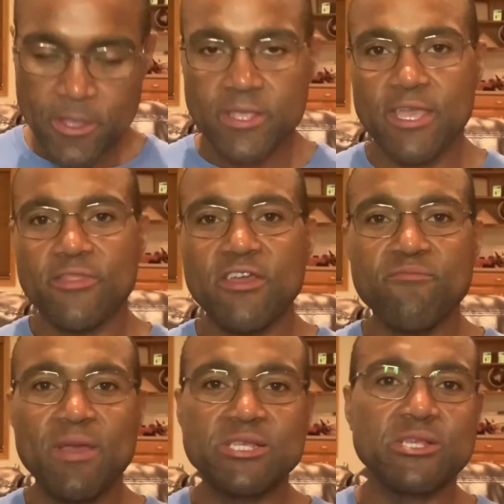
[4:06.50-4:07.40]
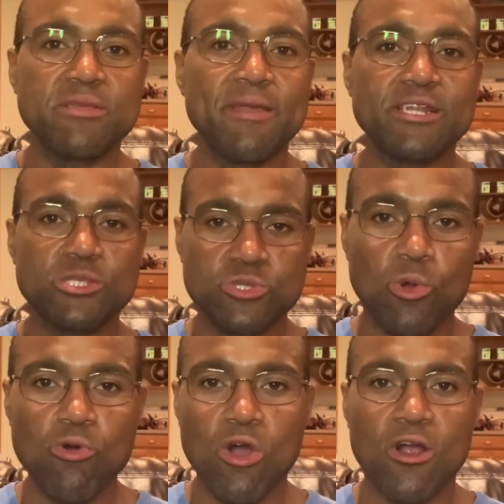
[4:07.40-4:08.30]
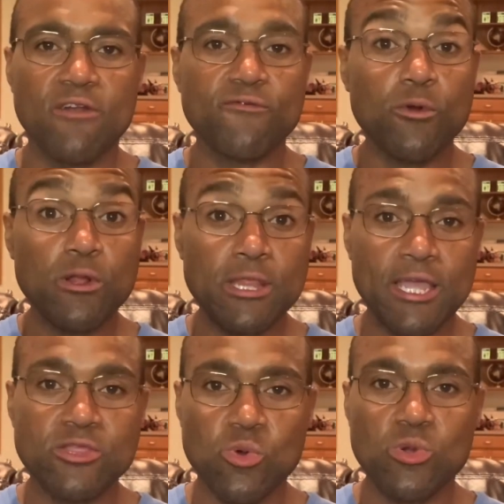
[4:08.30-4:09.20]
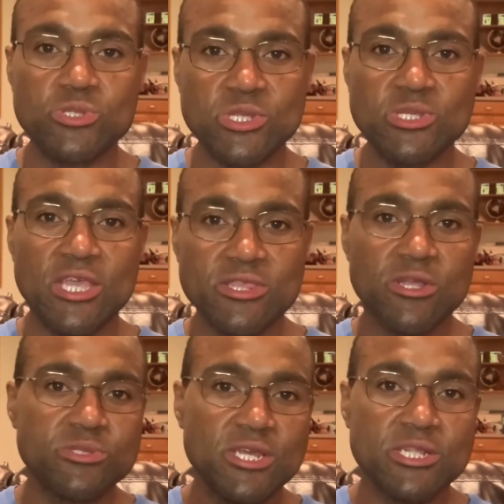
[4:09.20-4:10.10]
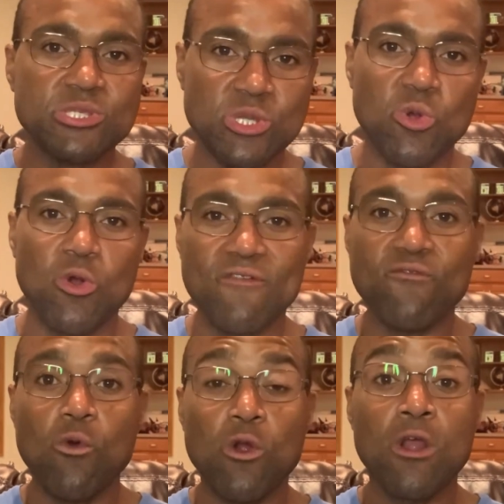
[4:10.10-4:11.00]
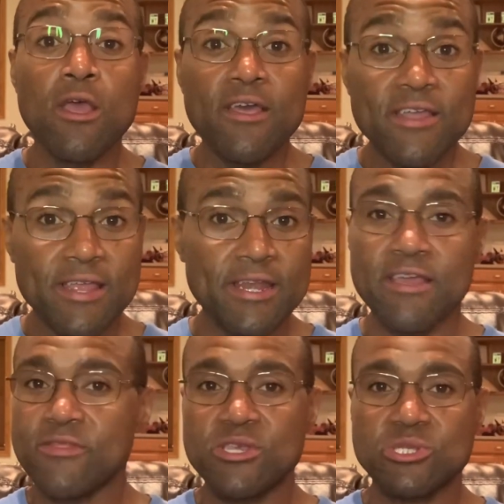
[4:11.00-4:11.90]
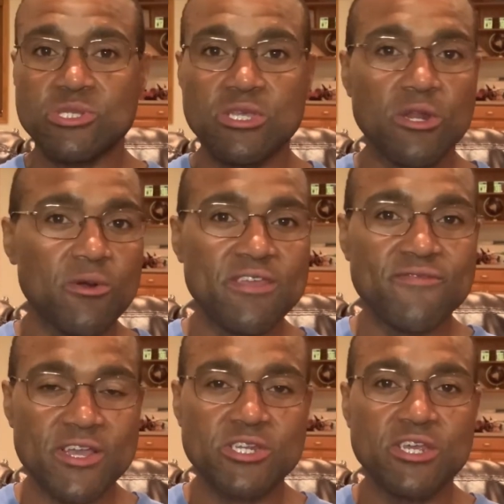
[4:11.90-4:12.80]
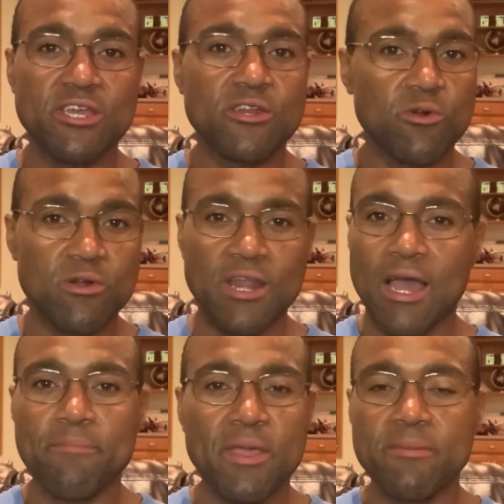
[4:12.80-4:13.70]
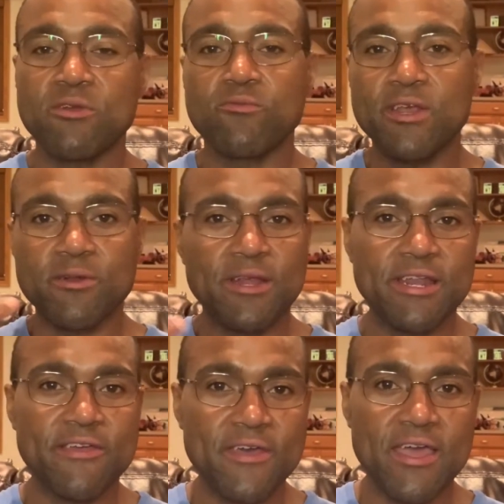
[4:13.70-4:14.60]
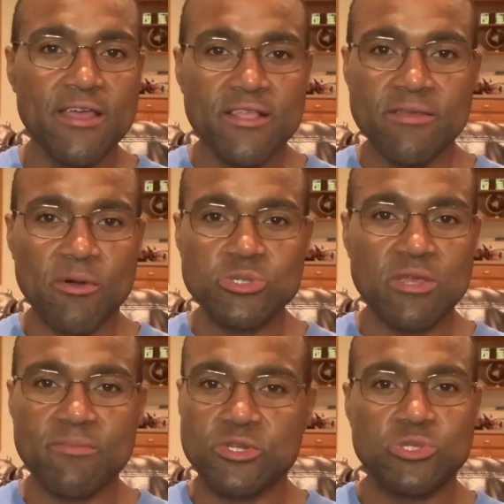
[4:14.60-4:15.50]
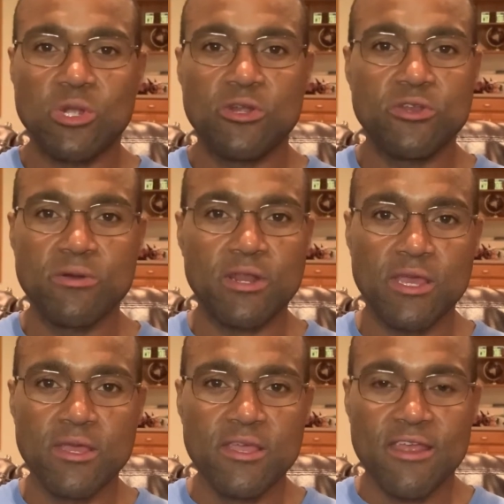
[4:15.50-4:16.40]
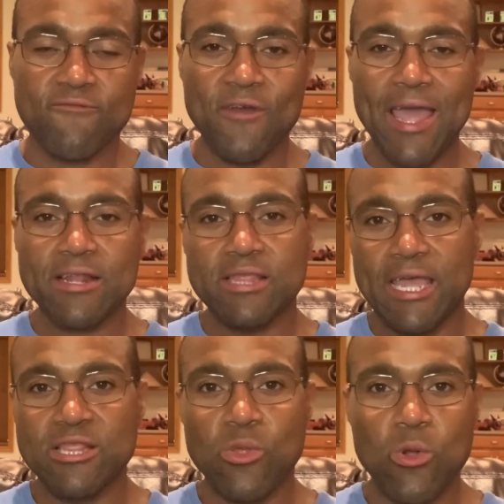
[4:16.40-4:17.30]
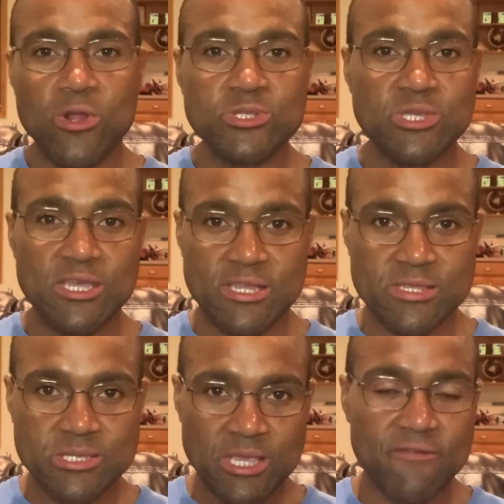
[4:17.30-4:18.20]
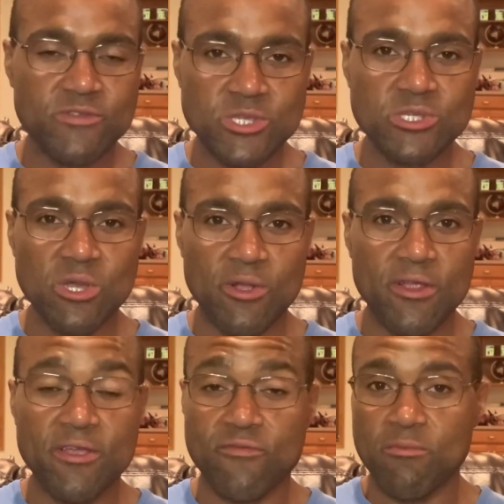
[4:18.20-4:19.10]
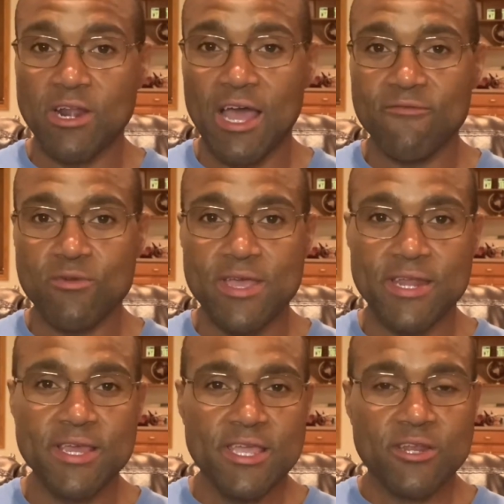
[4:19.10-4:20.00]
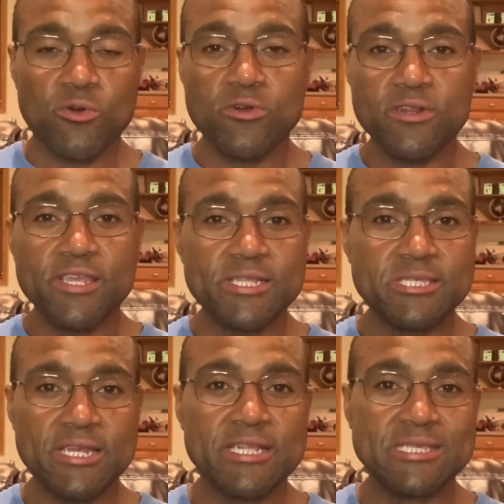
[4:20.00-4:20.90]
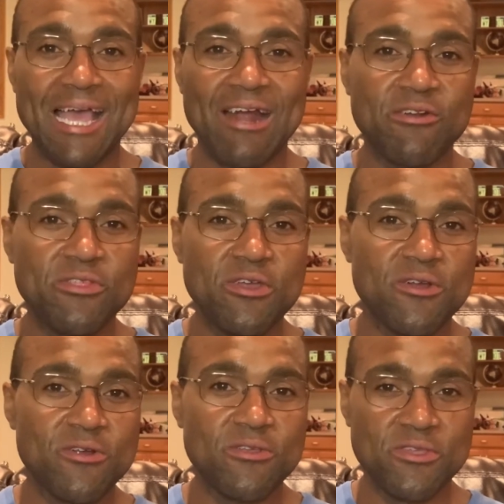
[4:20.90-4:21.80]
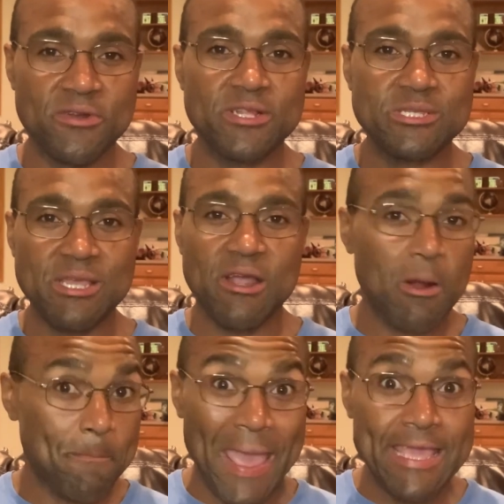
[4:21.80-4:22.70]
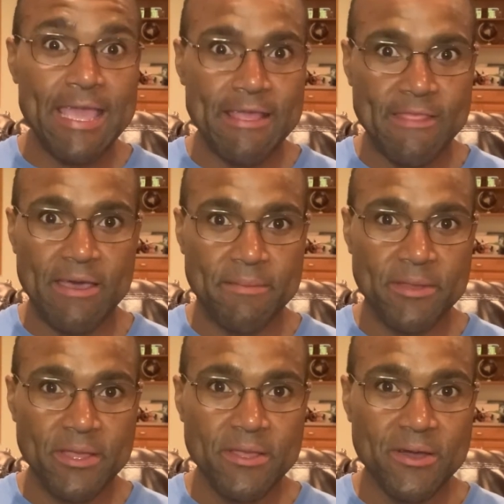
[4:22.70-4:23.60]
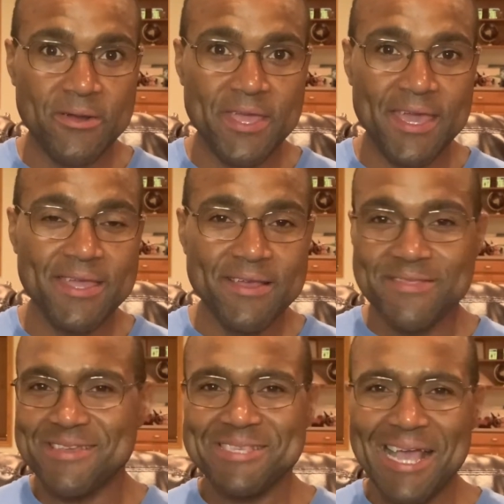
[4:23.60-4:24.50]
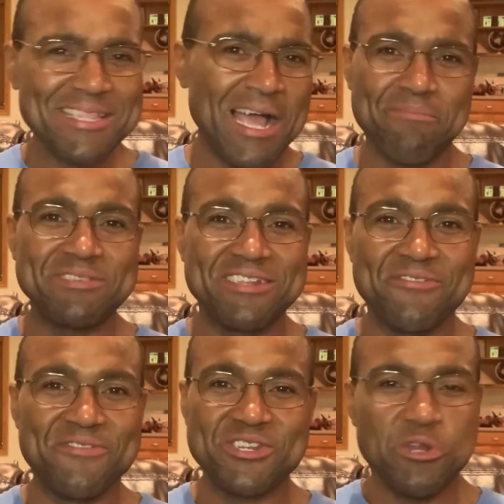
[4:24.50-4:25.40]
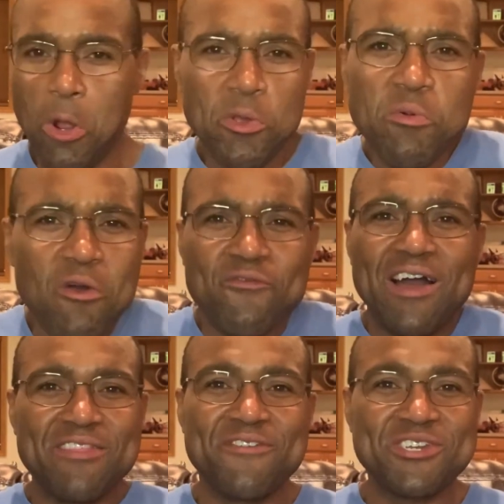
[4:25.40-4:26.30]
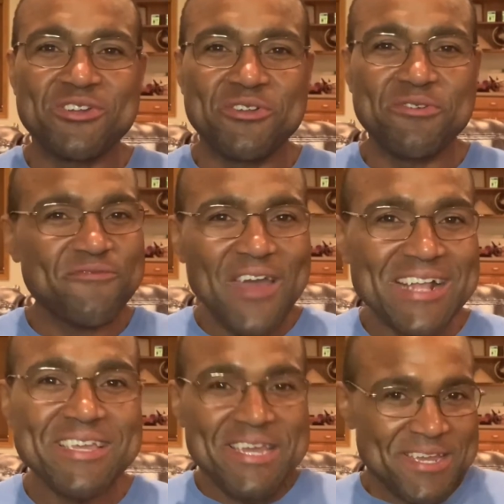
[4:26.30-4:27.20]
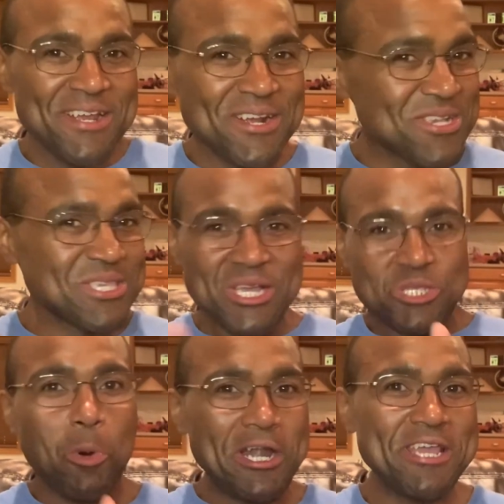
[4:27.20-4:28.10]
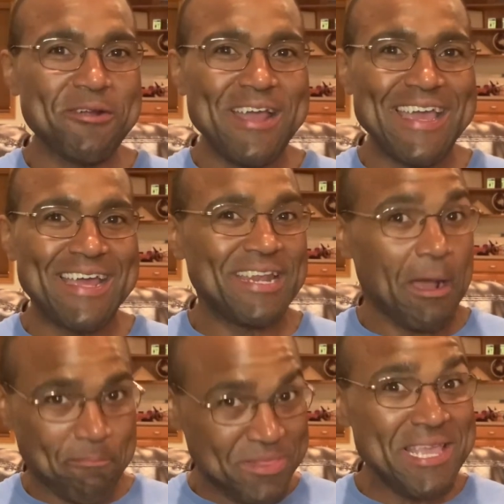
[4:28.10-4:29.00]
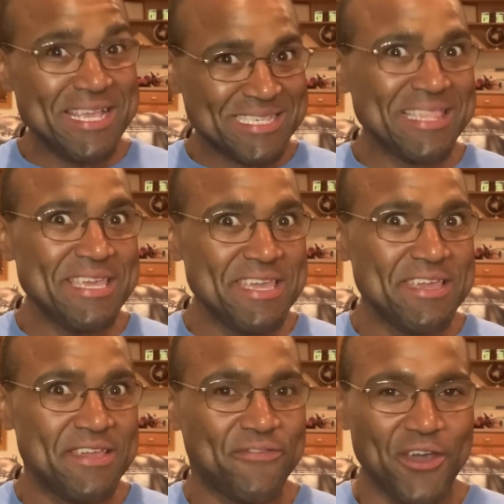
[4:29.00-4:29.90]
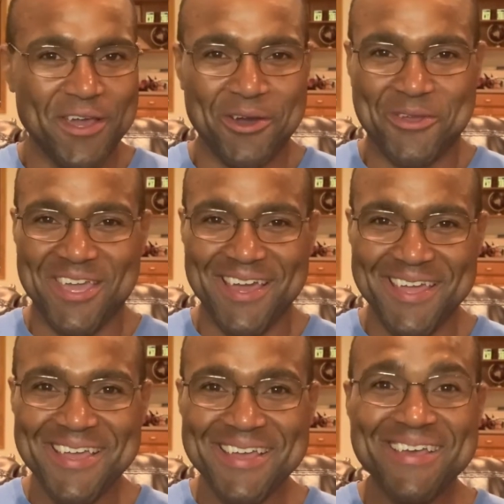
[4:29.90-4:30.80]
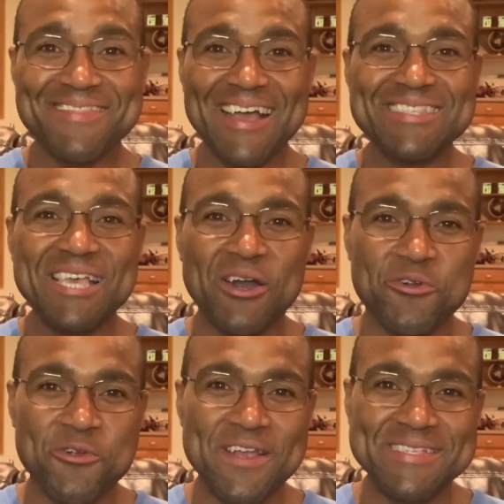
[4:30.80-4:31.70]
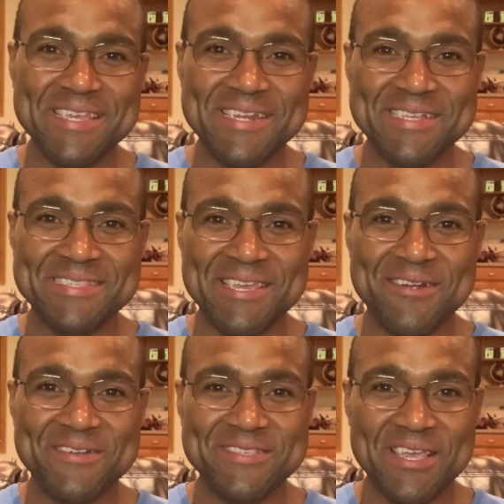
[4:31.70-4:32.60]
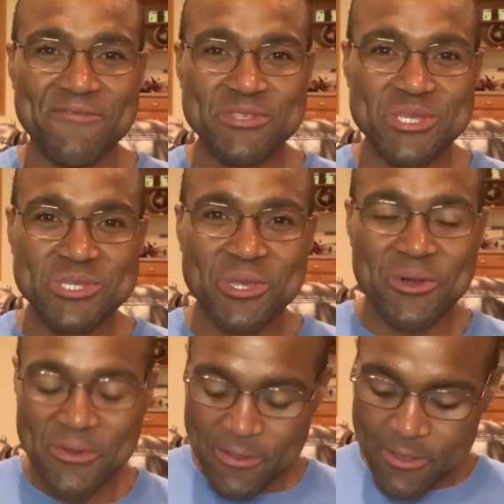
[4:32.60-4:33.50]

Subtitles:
Yeah, they've basically made it so hard for landlords to take their tenants to court for any of this, you know, eviction or non-payment of rent or any of that, that most of them just aren't doing it. In fact, landlords in San Francisco area, from what I've read, in order to get tenants out of their units, they are paying them. Okay, the exact opposite of eviction. No, we won't file eviction on you. In fact, here's 20 grand. Now, please leave. Okay, that's how crazy it is there in San Francisco.